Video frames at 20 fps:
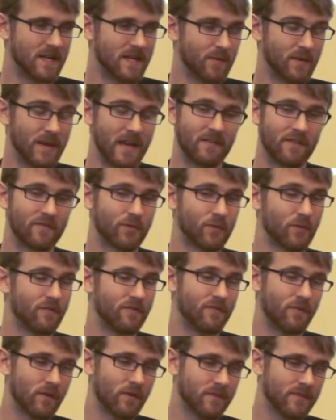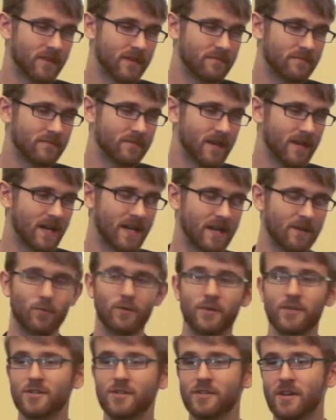We have 3 or 4 of them, and
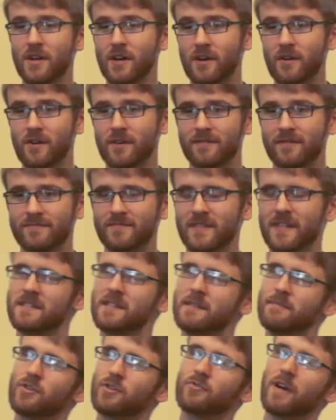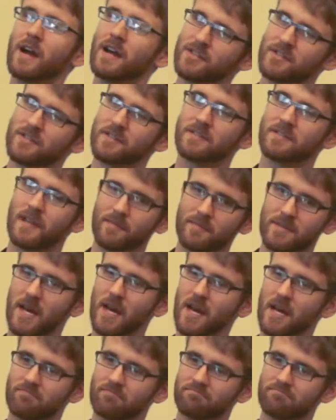wouldn't you know, they seem to crash at the same
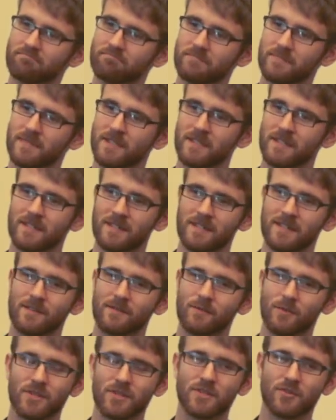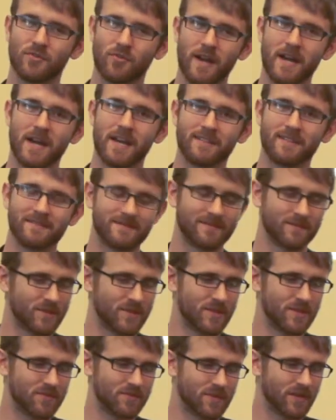time, which is great,
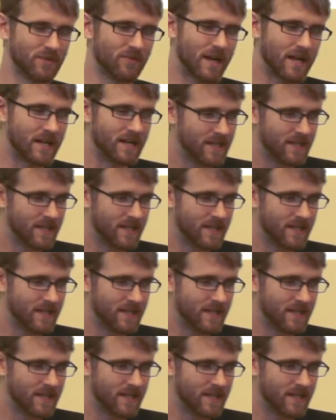which is really great.